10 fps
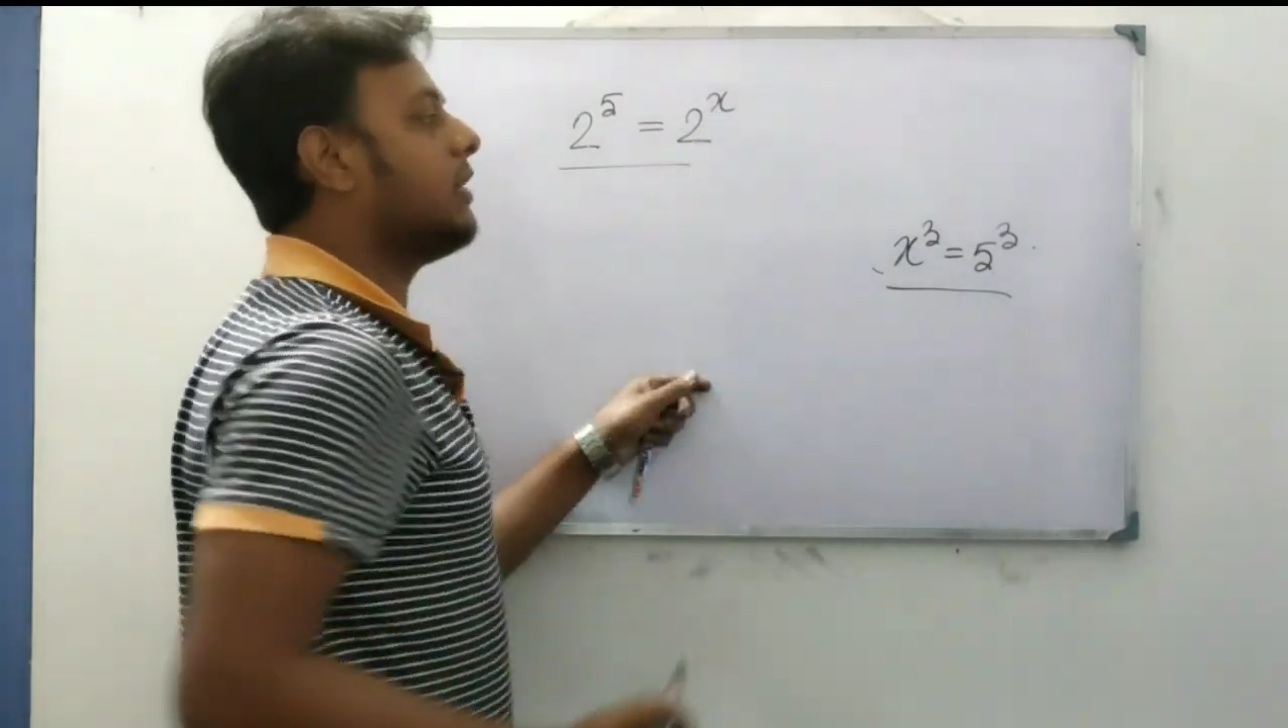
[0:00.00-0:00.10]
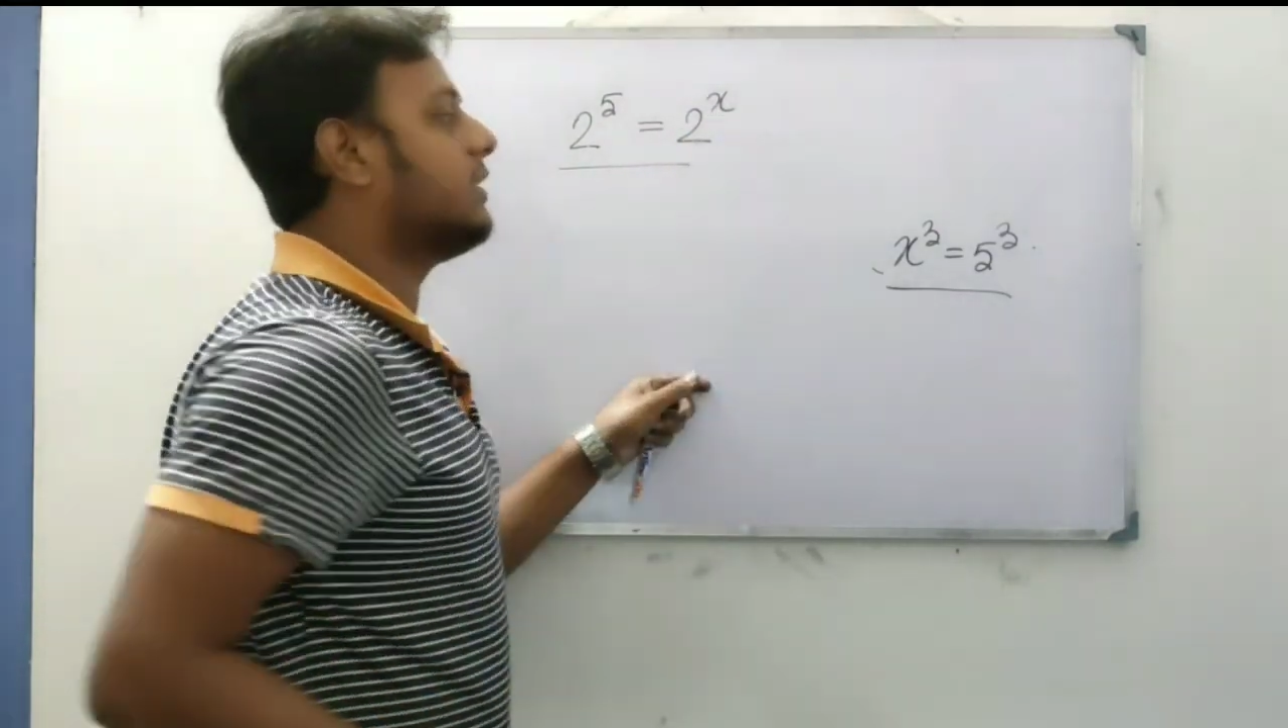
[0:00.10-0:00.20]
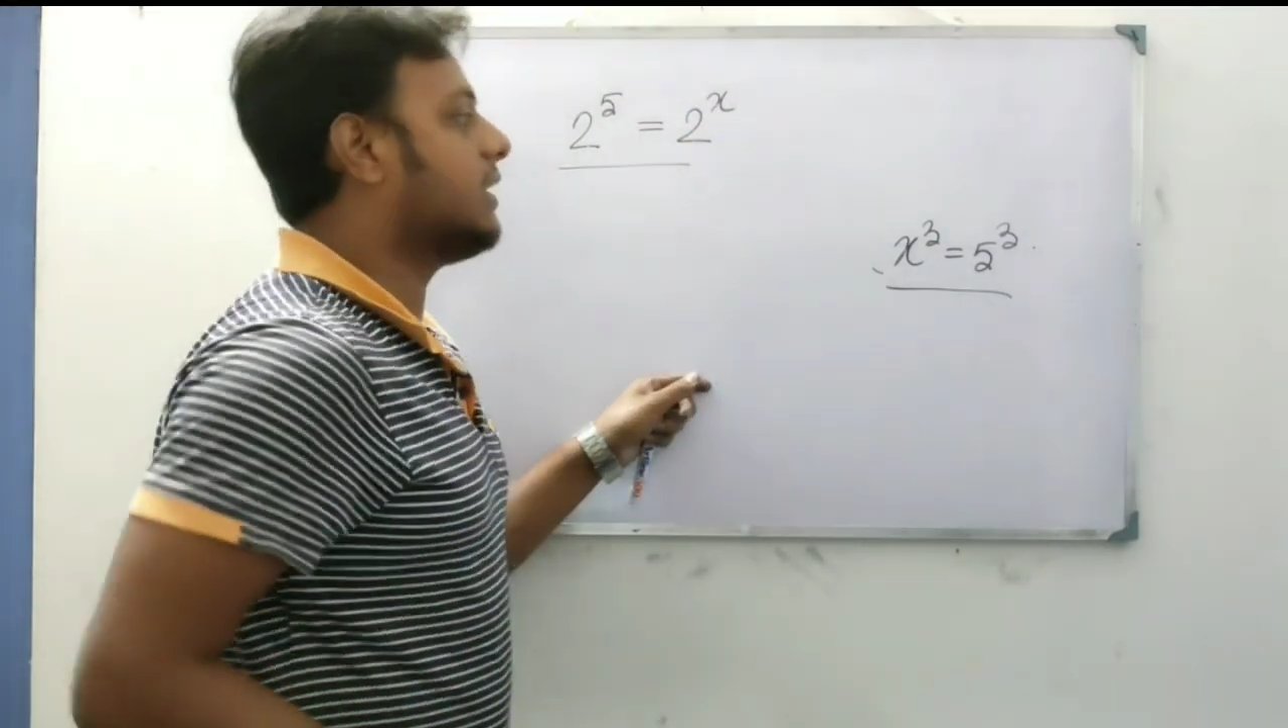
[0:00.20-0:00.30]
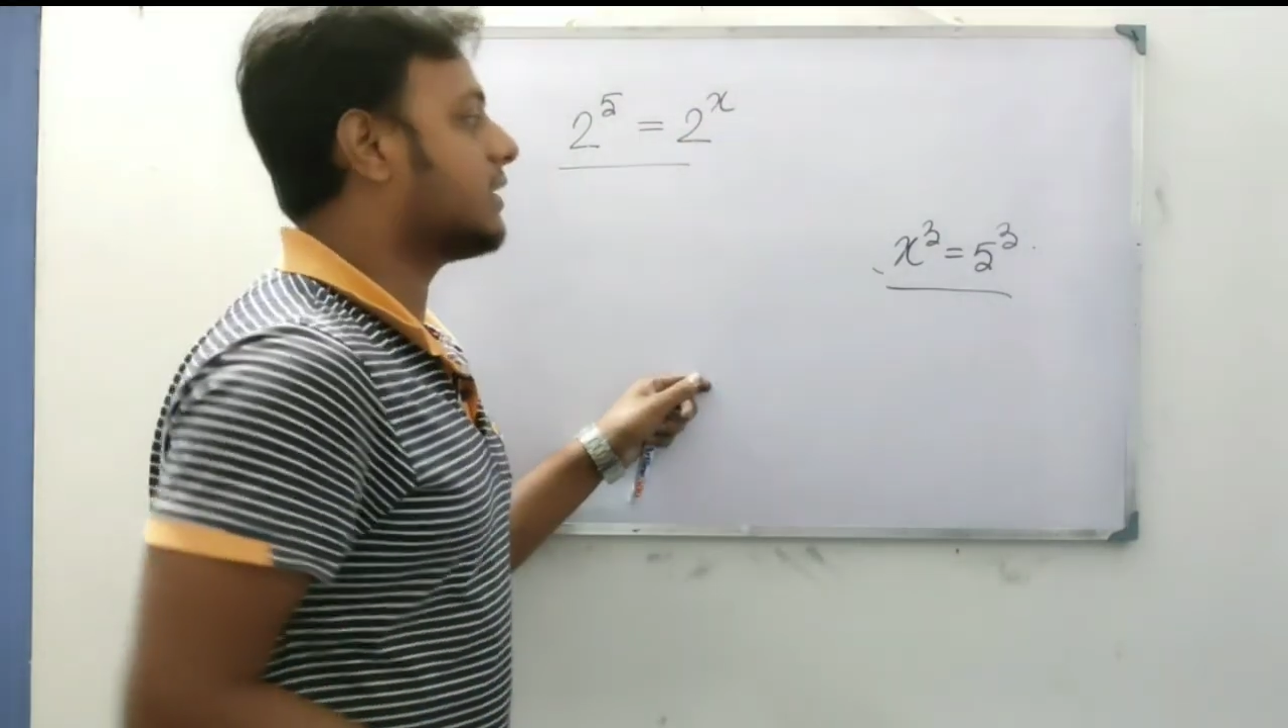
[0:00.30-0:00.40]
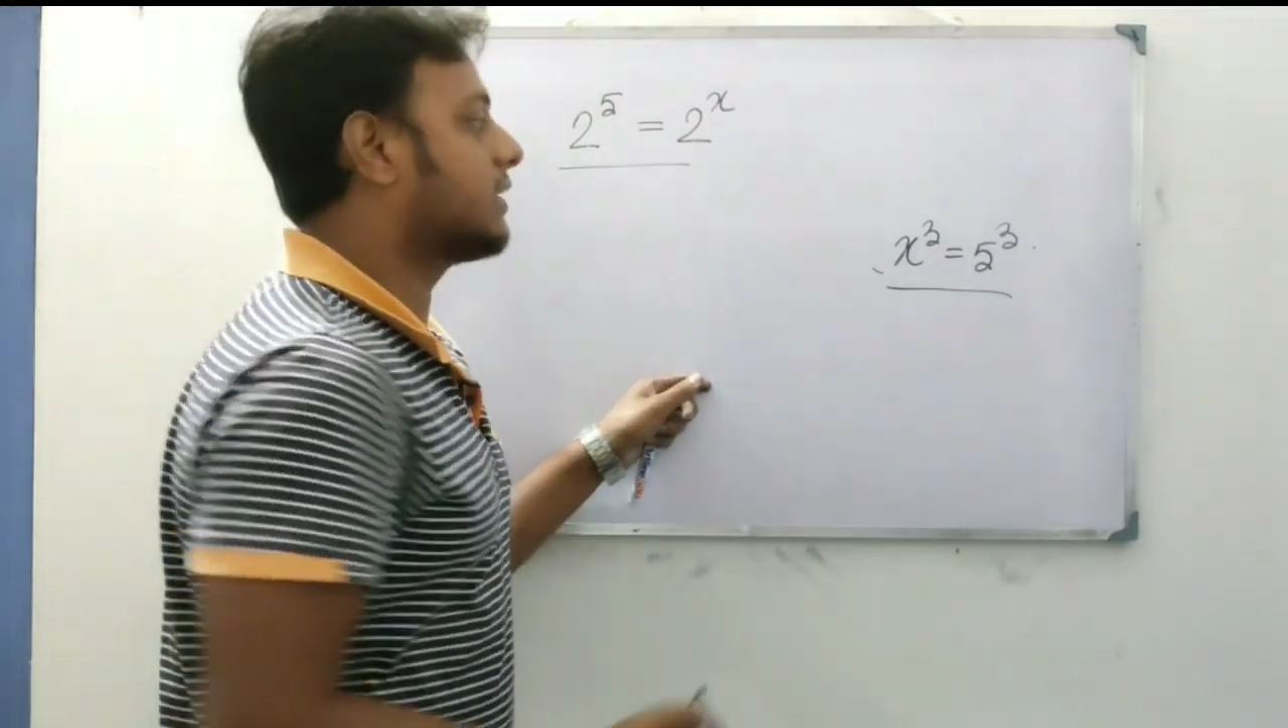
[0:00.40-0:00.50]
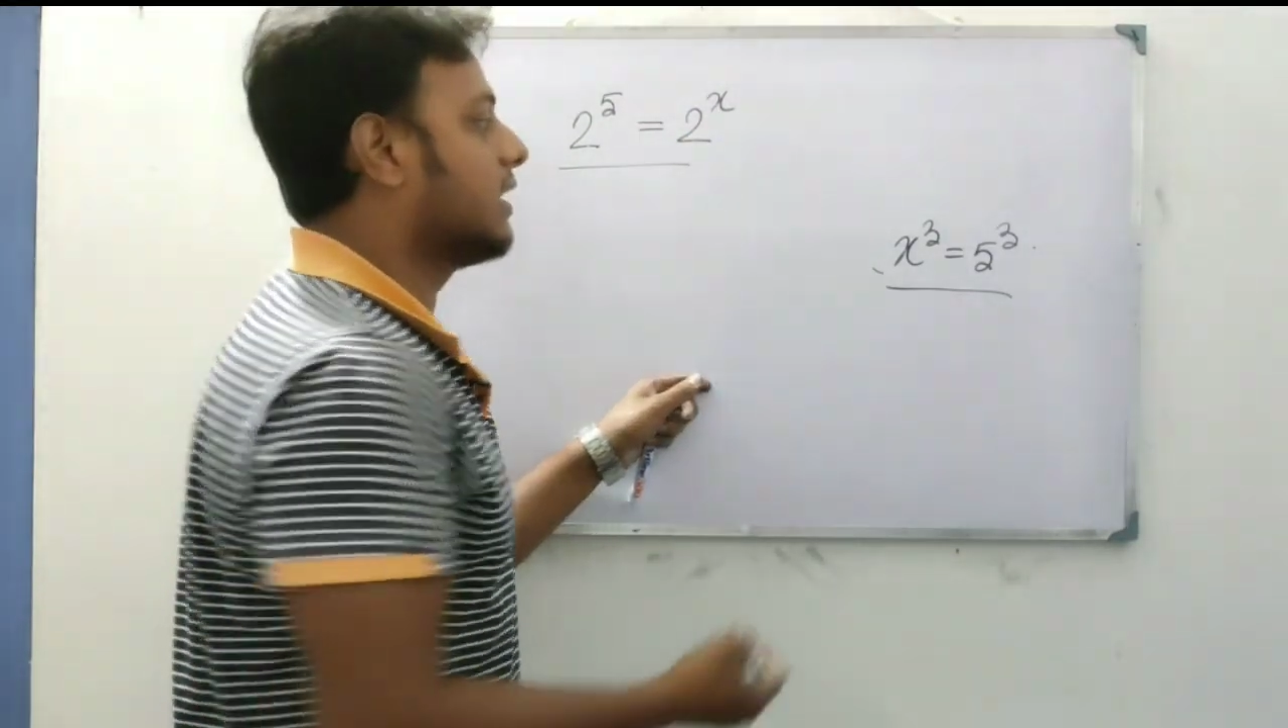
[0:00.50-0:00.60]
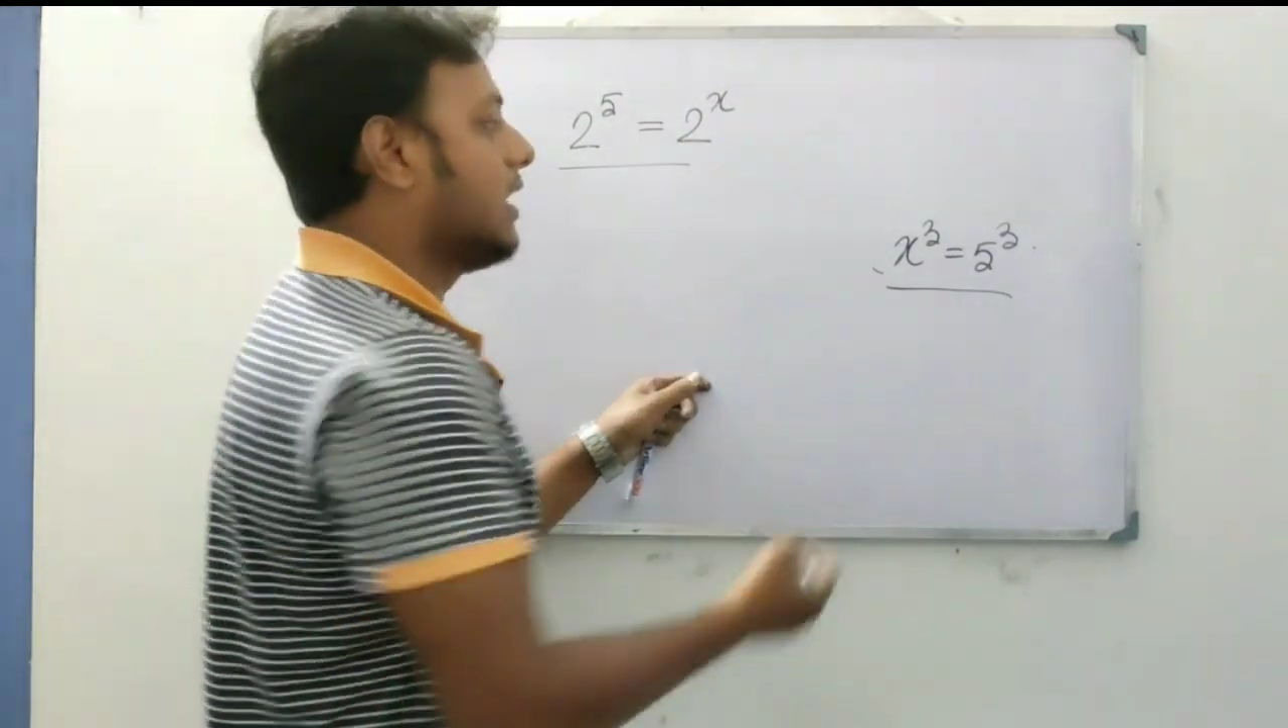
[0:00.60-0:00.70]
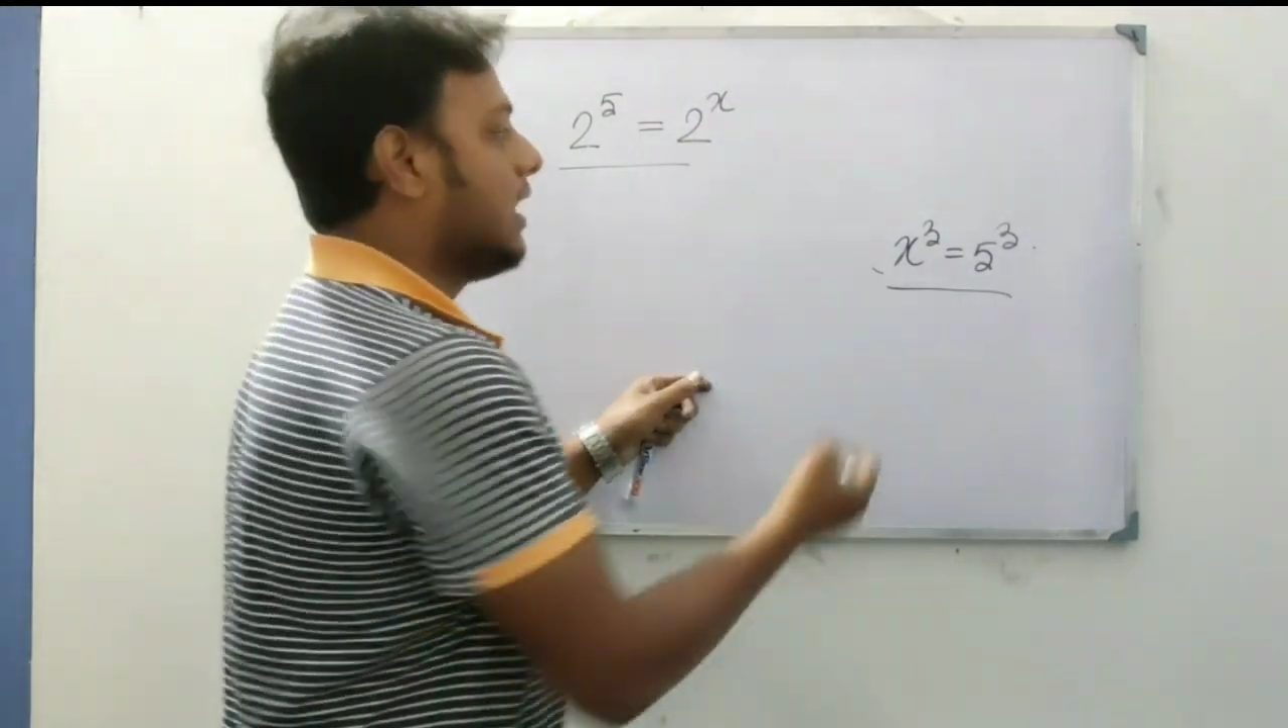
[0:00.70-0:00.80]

is x.